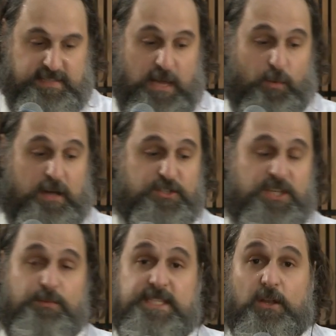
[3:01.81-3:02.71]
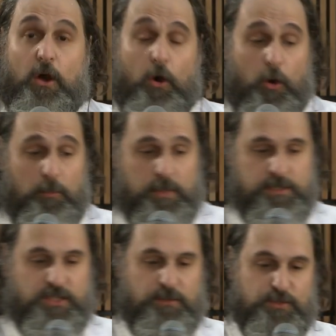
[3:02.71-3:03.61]
Now, while she was at
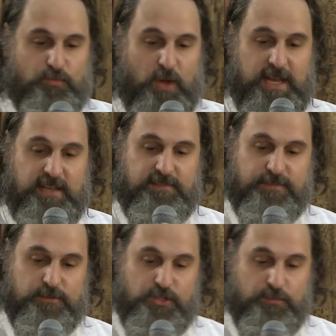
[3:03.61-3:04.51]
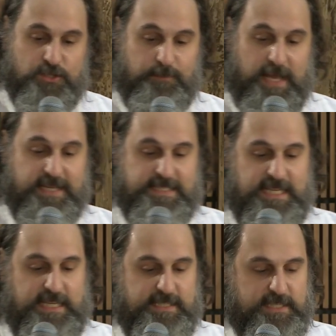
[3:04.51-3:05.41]
home, she was writing for Jewish
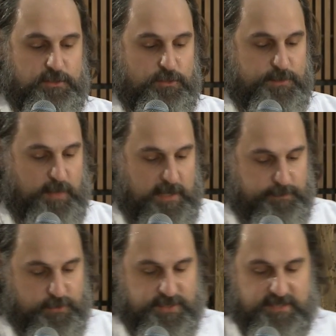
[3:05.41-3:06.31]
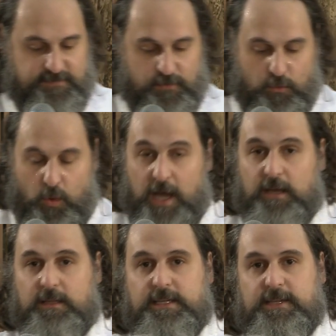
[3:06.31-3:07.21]
magazines and newspapers, and for a
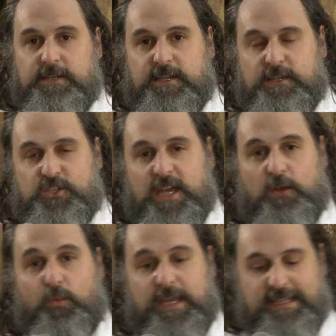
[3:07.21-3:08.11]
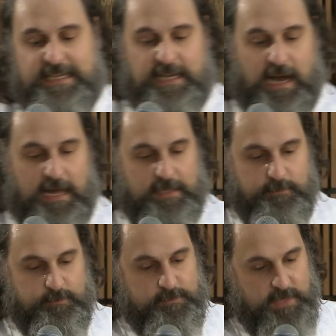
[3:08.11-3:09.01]
while, she had a weekly
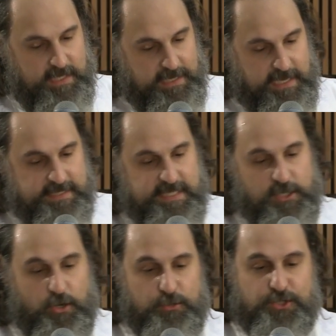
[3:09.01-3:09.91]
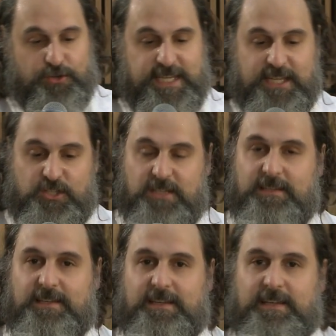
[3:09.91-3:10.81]
column as the kosher
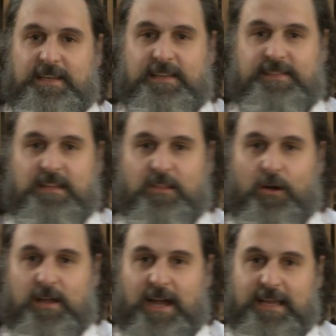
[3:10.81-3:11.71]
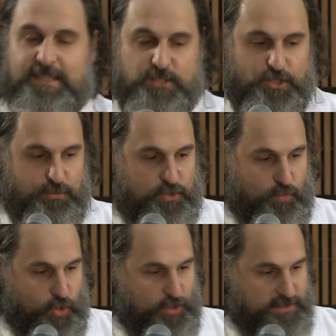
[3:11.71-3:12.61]
kitchen in the Long Island Jewish
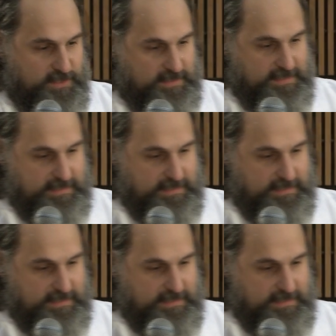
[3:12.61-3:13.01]
World.